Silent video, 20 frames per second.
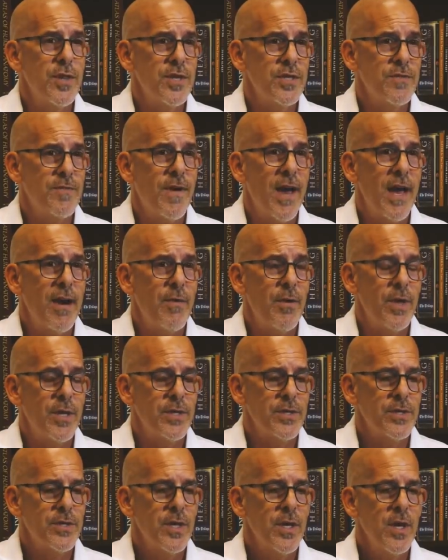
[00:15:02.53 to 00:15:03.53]
of this
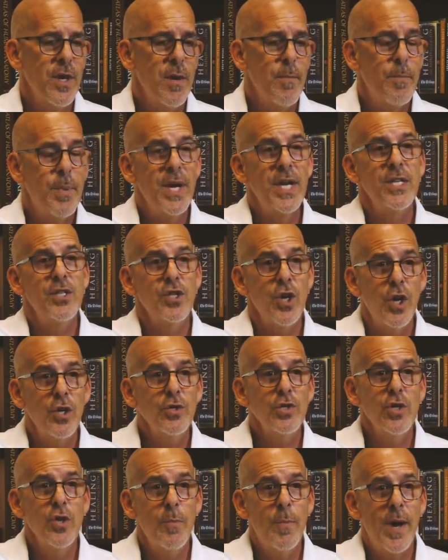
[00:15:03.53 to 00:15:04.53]
virus. But it's
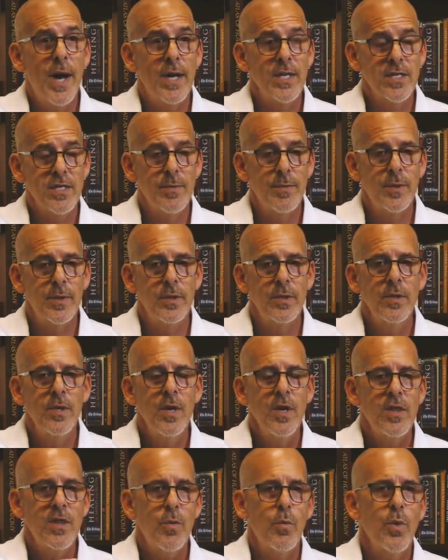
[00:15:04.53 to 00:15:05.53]
also possible
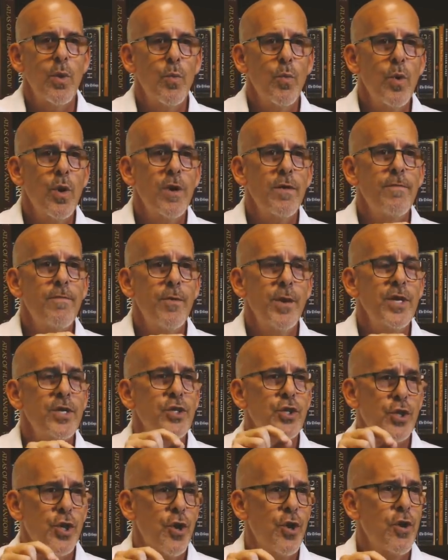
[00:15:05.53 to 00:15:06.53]
that we would have
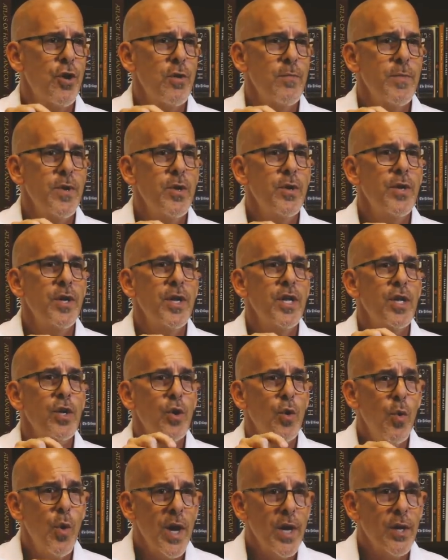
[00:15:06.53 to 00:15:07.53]
reached herd immunity
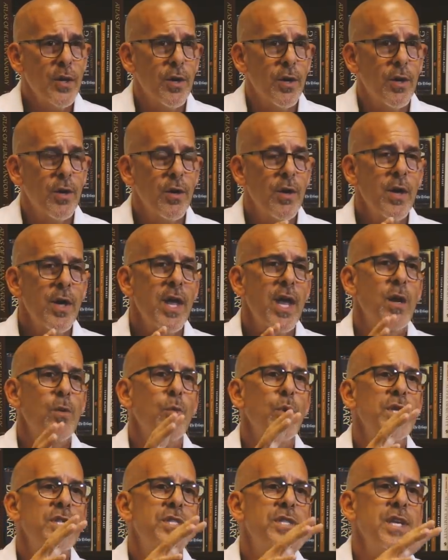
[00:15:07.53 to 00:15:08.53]
quicker
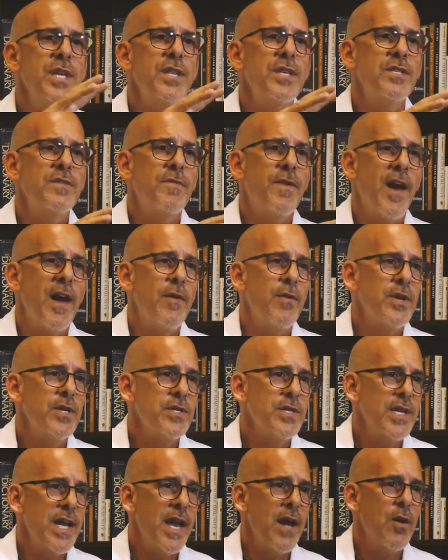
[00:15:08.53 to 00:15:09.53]
and we'd see this
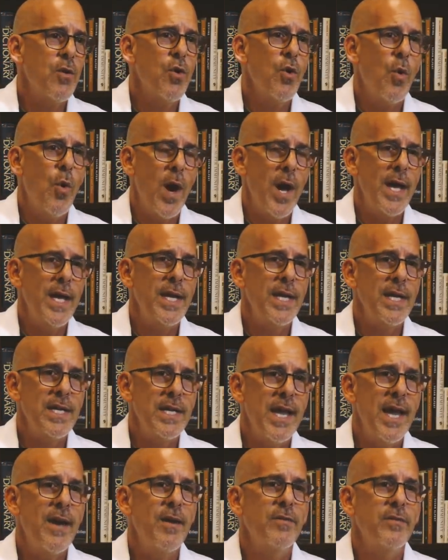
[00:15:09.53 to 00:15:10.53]
virus now quieting
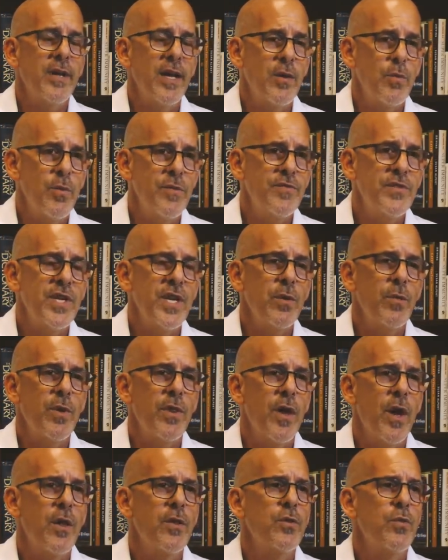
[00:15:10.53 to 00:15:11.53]
down, like we've seen
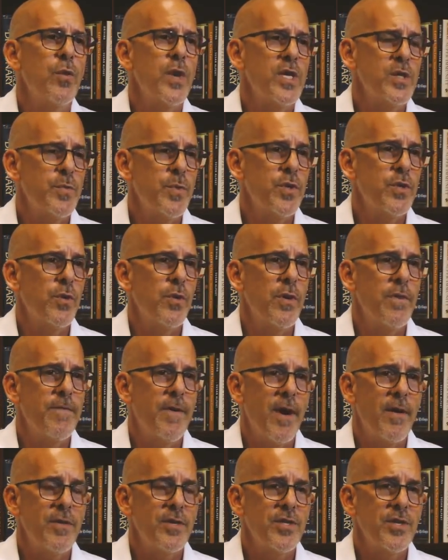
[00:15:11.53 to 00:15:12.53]
with other respiratory
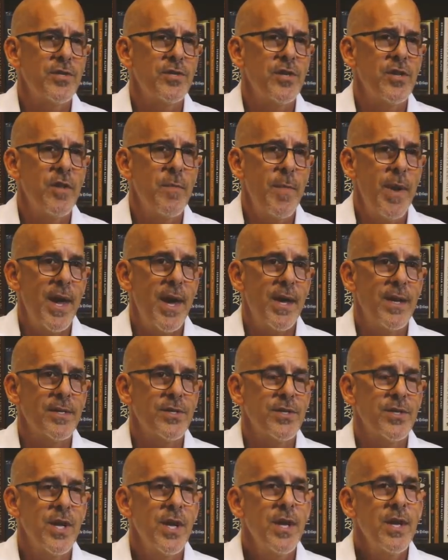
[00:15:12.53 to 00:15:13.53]
viruses in the
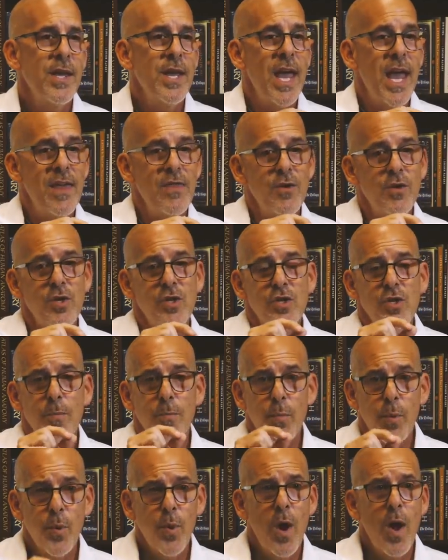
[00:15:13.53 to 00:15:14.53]
past. And there are
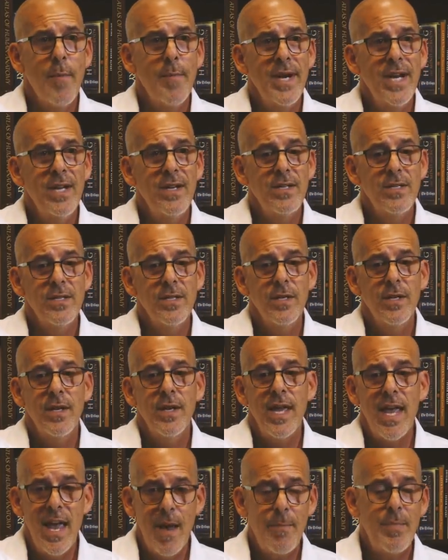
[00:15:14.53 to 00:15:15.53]
some prominent
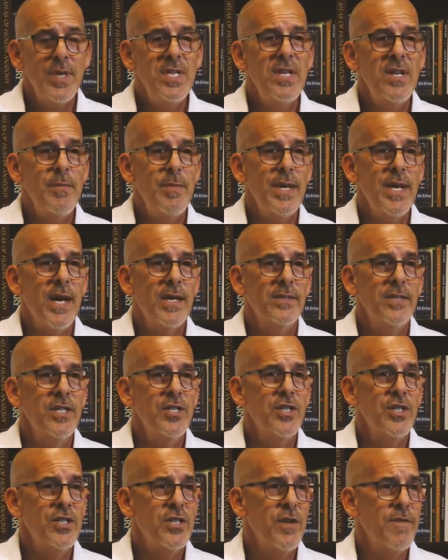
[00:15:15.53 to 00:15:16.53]

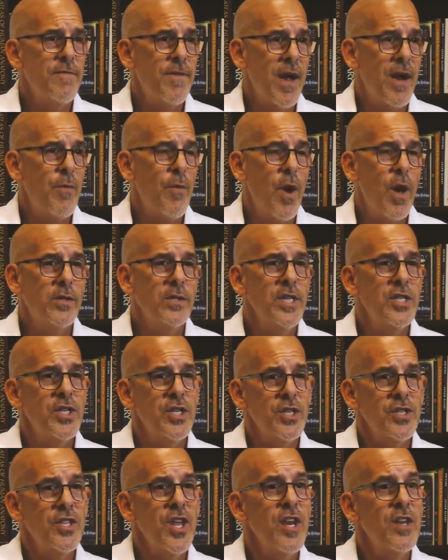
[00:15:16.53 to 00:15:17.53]
epidemiologists and
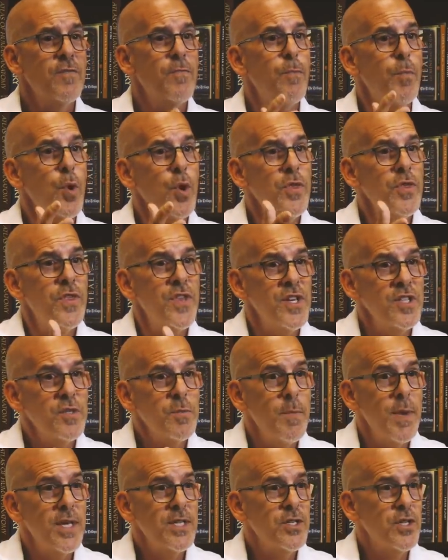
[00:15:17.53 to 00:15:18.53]
virologists that have put
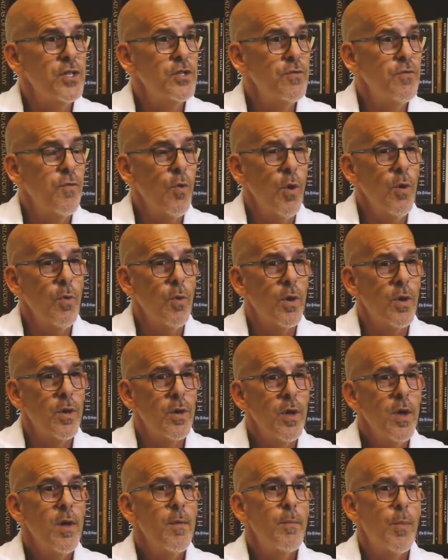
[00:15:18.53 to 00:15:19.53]
this message
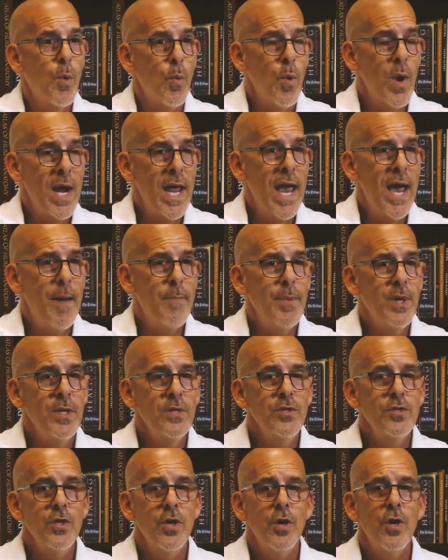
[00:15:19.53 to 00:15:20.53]
forward. But what
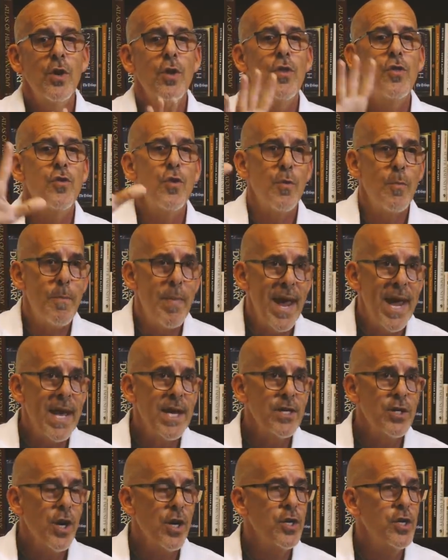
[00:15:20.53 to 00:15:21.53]
happens? They're
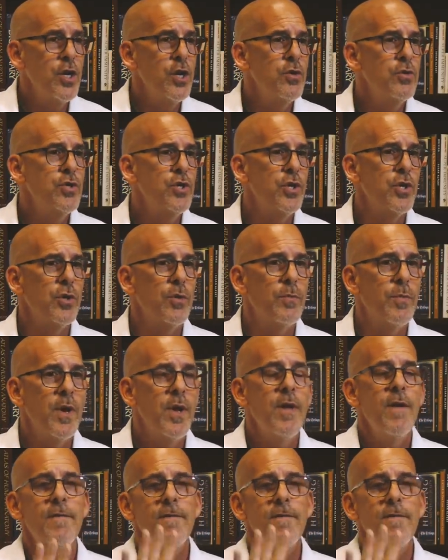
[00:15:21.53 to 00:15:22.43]
banned on YouTube.